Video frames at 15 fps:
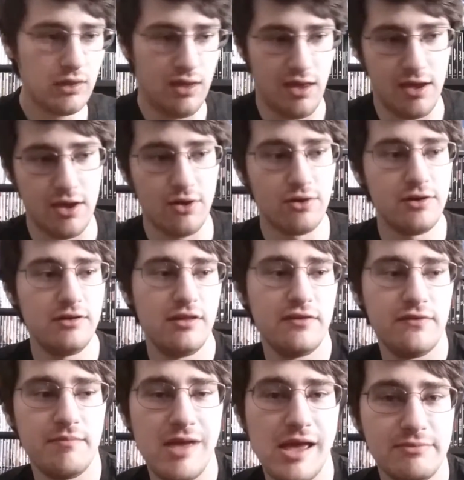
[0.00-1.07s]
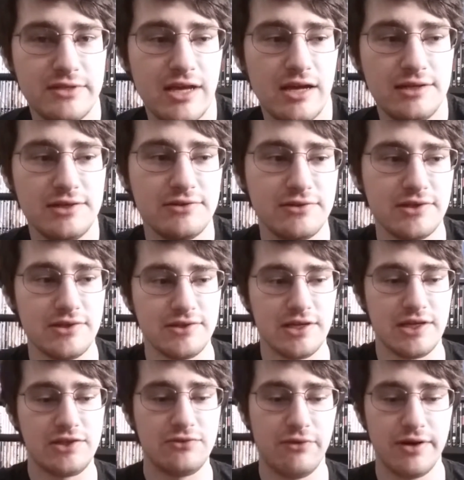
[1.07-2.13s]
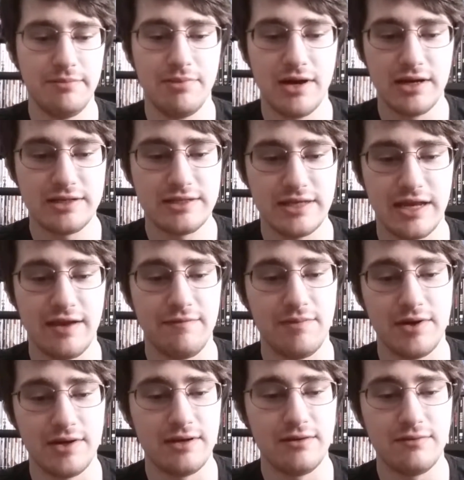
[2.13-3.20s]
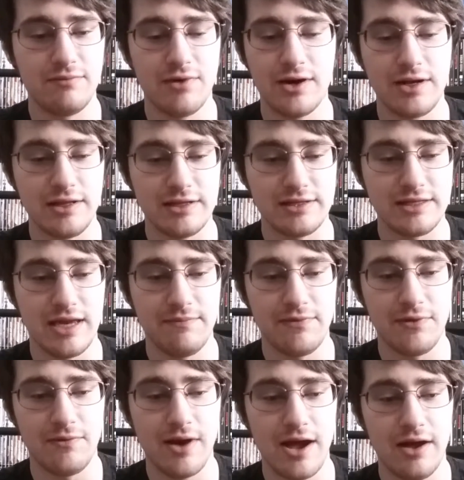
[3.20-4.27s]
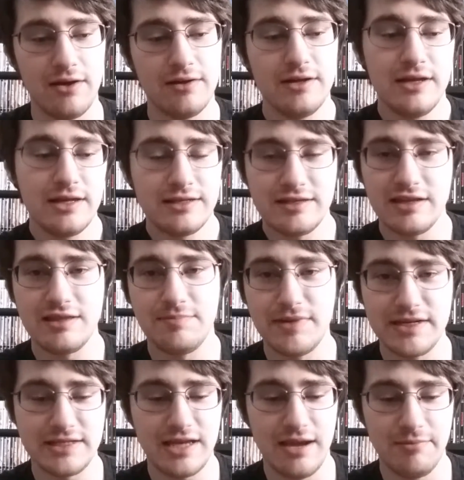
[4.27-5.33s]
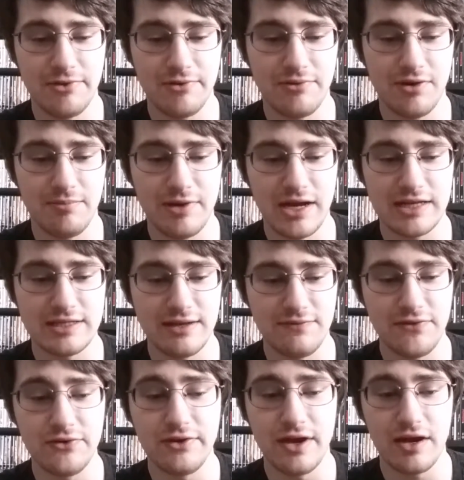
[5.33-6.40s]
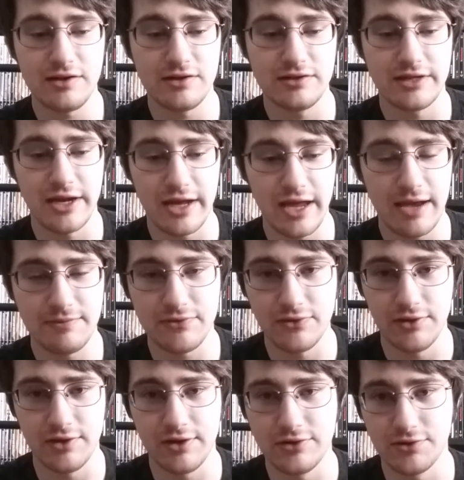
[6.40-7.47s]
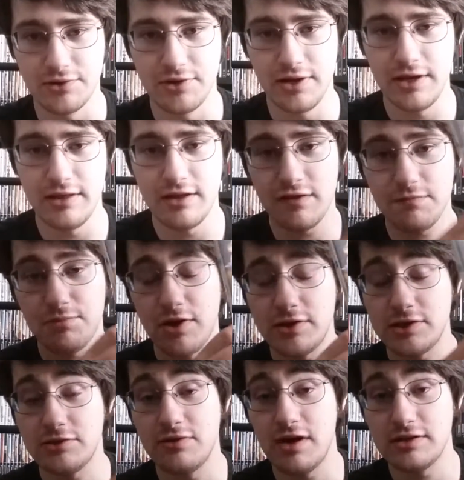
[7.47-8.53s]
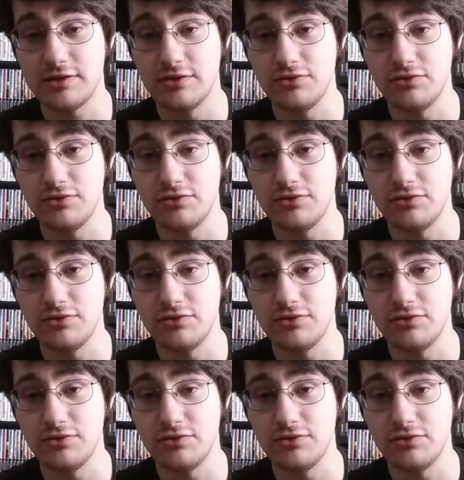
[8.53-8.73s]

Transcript: I ordered this from Amazon because it was like $20, and I've been wanting this game for a while. It's not the best game in the world, but it has a few characters that I absolutely adore in it, and that's Project Cross